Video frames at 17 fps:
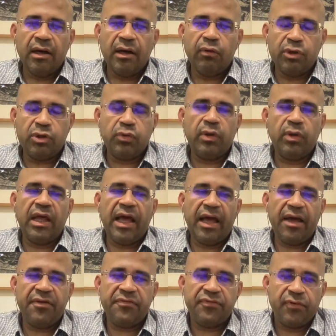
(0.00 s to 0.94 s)
which will
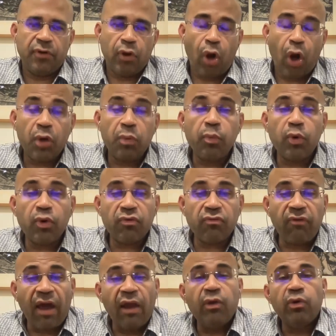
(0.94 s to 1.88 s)
have a lot more
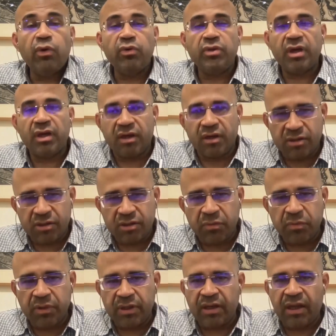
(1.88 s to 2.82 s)
value to the
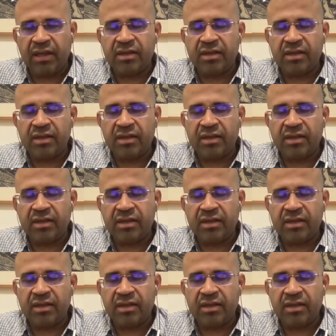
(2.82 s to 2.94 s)
customer